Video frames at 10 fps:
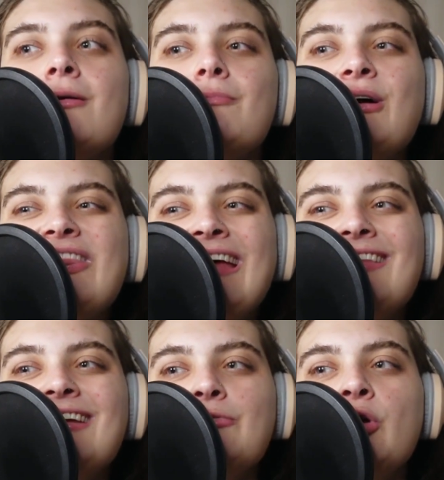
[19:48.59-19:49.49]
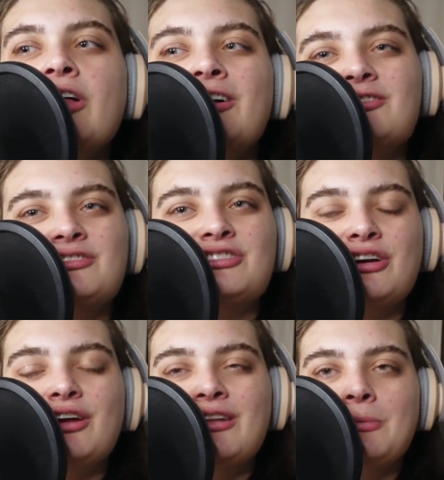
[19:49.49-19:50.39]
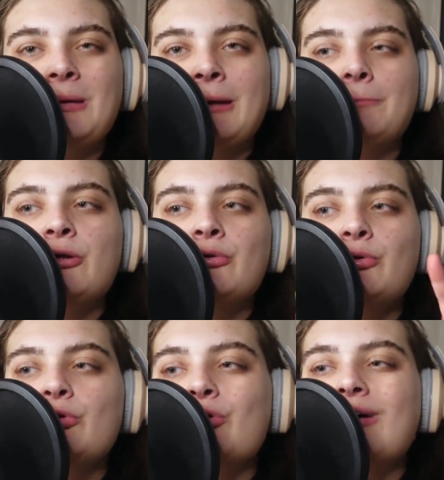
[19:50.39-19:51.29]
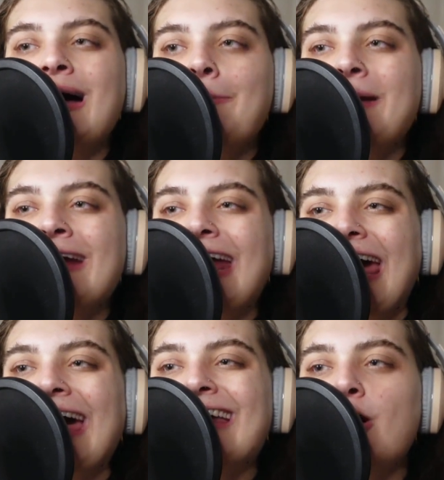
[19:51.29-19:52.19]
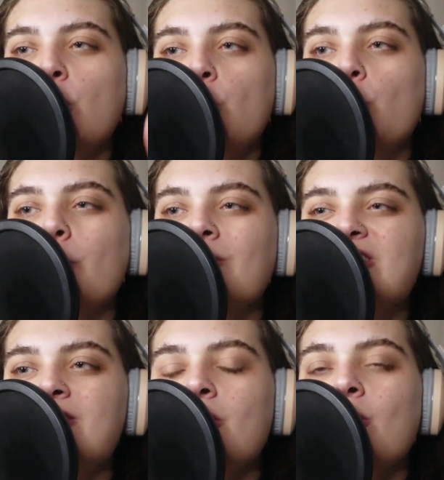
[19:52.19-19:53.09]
but then that will also show you the people who grew up in cat homes